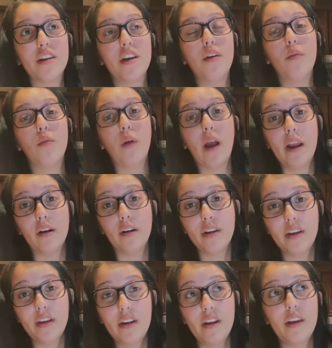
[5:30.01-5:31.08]
ride on
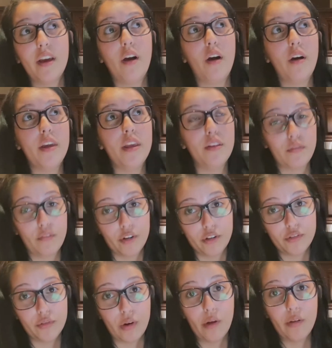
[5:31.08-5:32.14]
it in the first row,